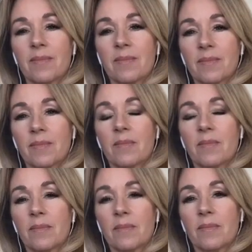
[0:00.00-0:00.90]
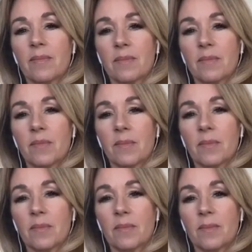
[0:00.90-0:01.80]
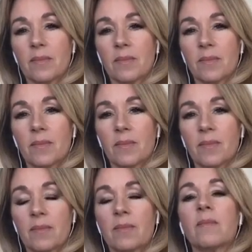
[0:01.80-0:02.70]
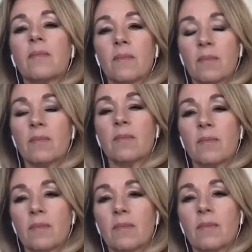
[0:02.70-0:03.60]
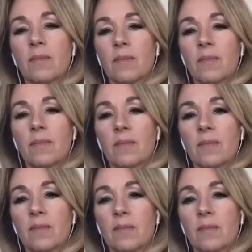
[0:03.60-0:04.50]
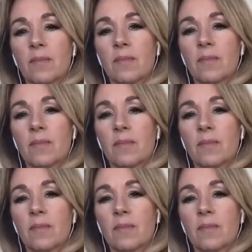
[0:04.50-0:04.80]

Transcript: The person shown says nothing.